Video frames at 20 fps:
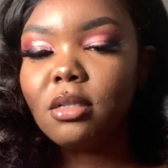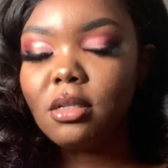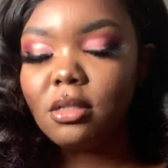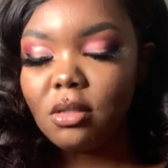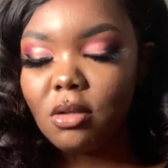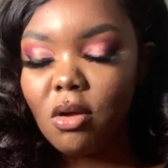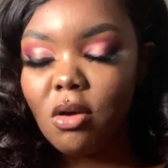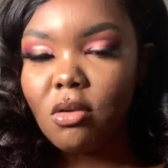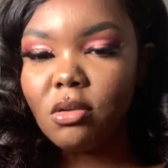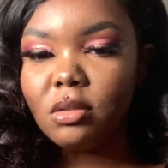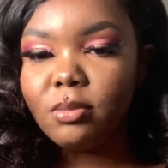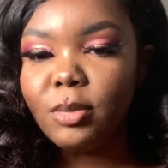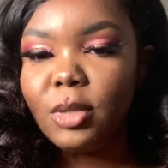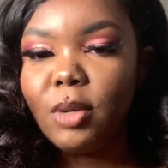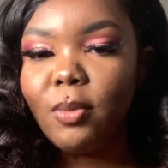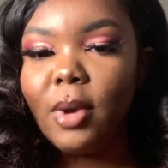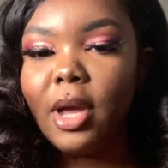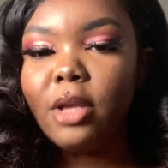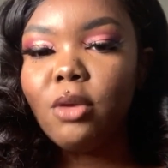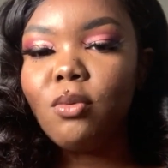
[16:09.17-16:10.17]
It's all
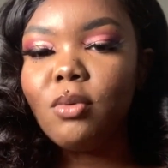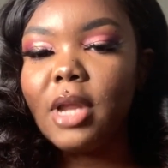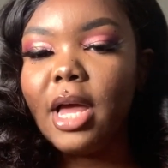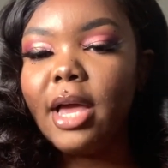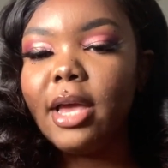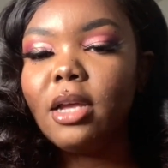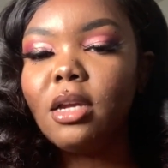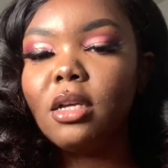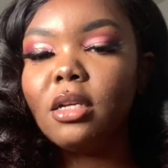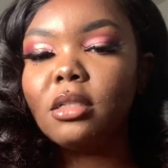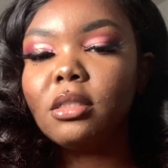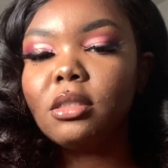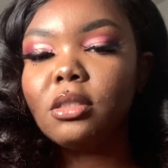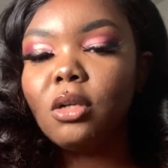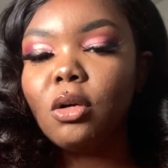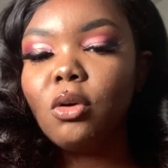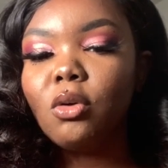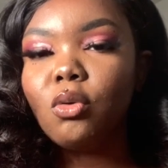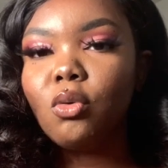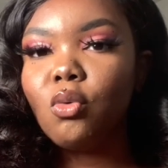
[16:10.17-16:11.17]
spilling. Why you not in a
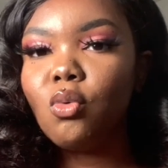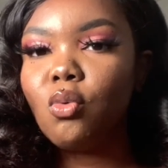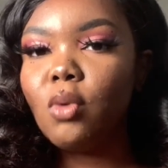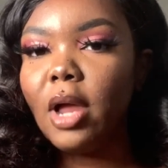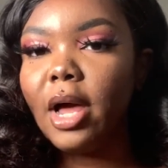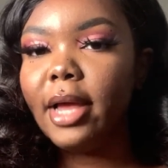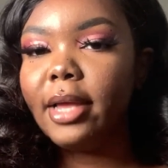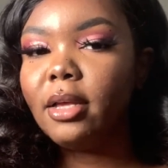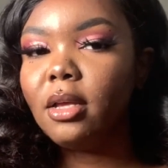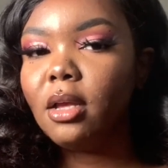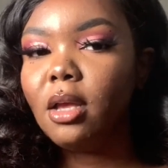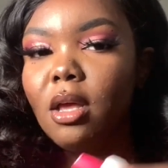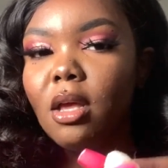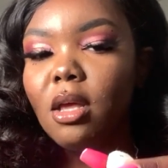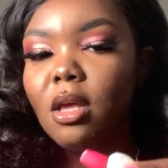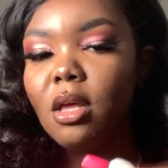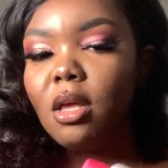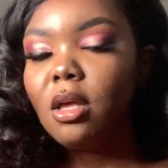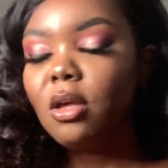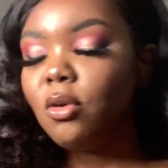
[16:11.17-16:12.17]
circle? Like,
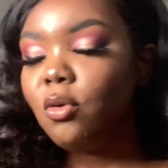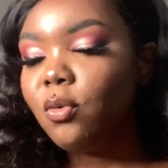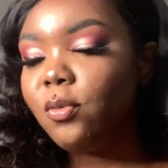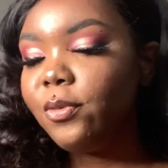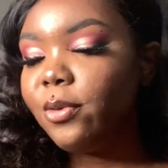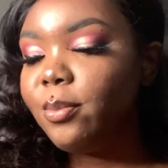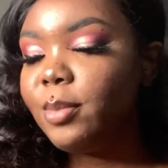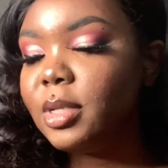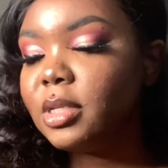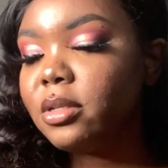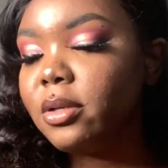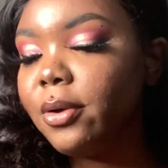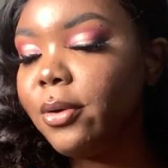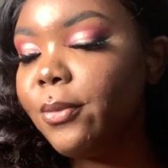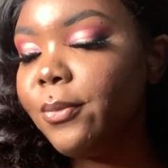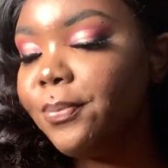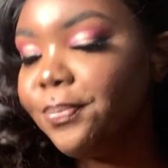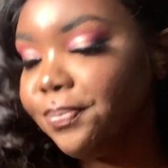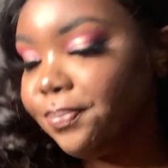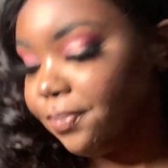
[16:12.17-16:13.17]
you feel me?
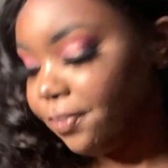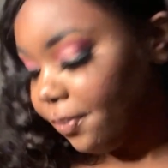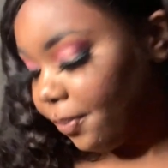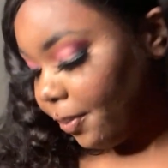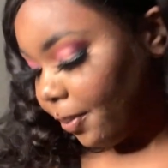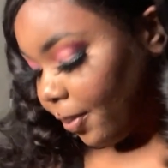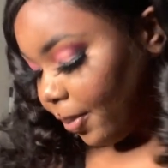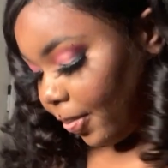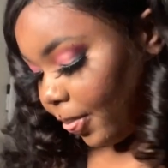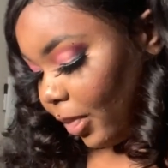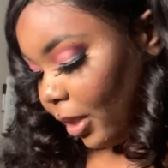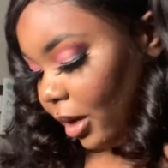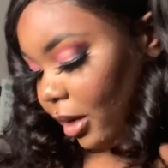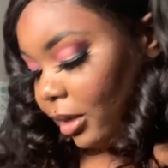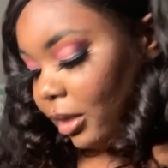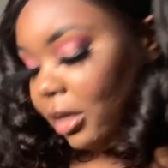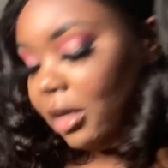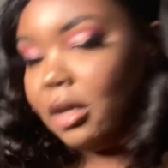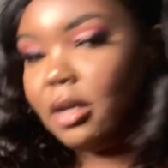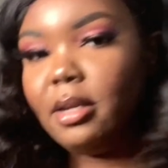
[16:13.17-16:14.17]
So,
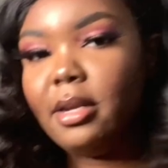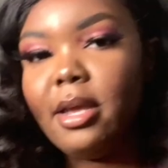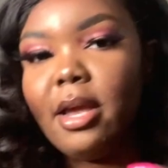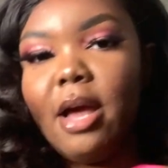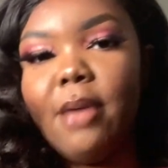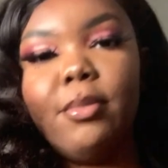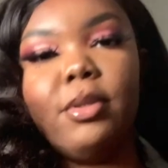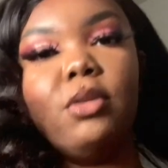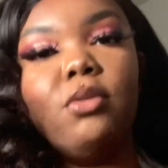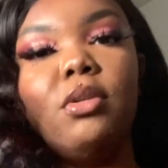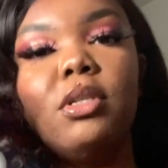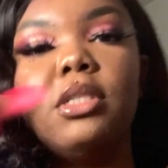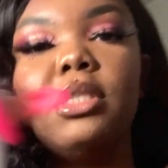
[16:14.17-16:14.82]
yeah, now I'm gonna do the